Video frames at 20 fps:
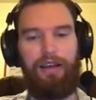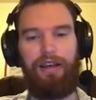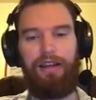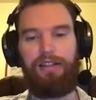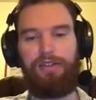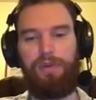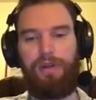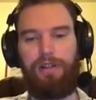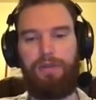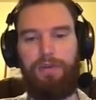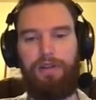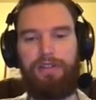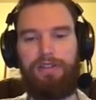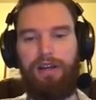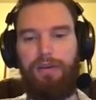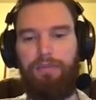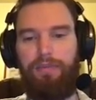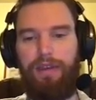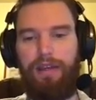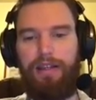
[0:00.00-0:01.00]
It's meant to be
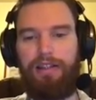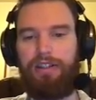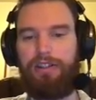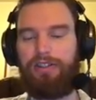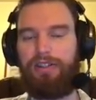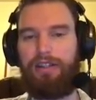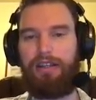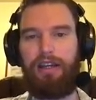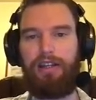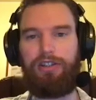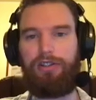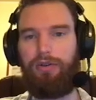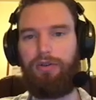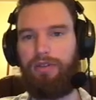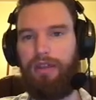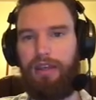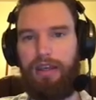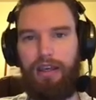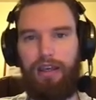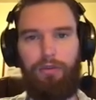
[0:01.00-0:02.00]
something just to get you
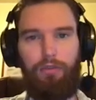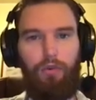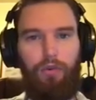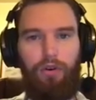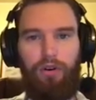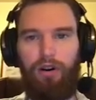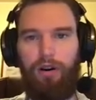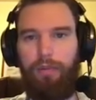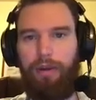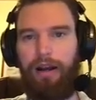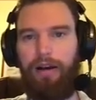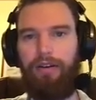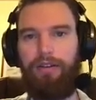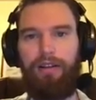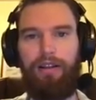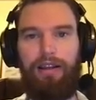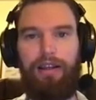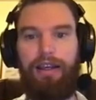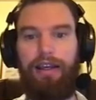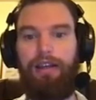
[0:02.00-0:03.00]
thinking more about,
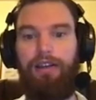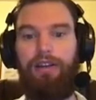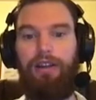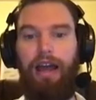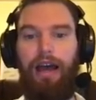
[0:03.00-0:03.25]
again,